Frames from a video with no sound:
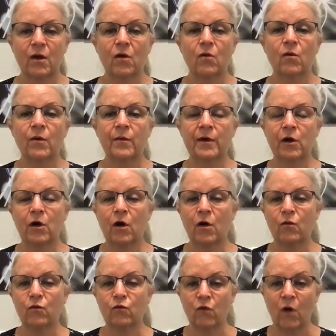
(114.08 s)
what we
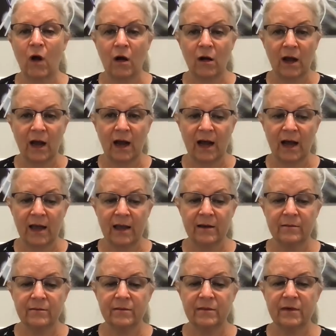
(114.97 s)
call rhonchi.
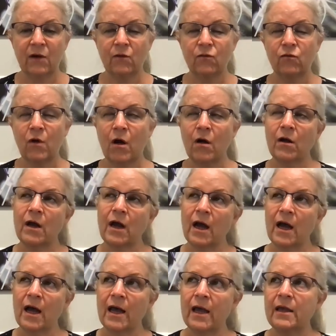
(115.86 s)
Now,
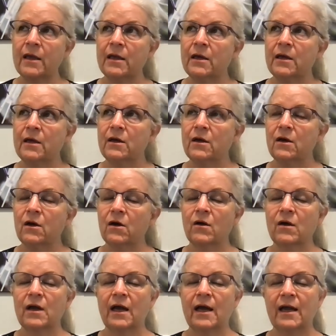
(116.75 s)
rhonchi
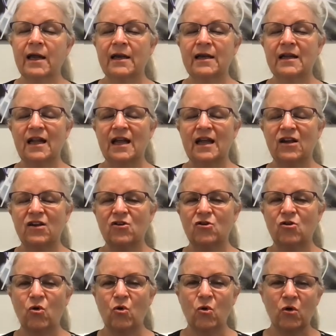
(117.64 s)
are kind of like
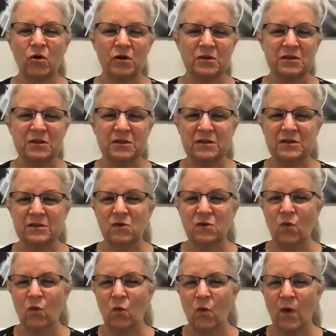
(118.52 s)
coarse,
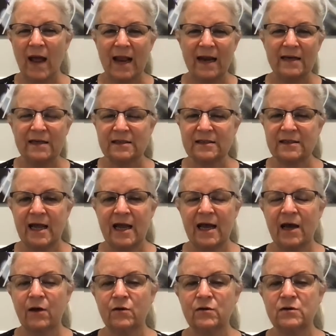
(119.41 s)
wet
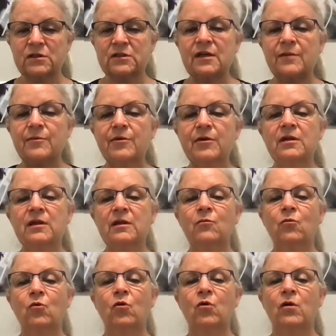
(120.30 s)
sounds, typically
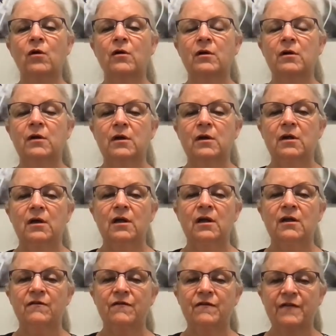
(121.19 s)
more
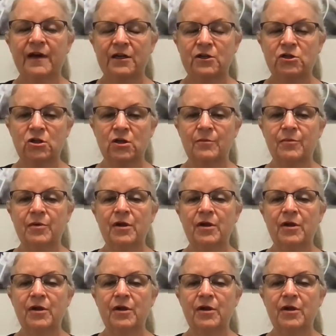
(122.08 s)
infection up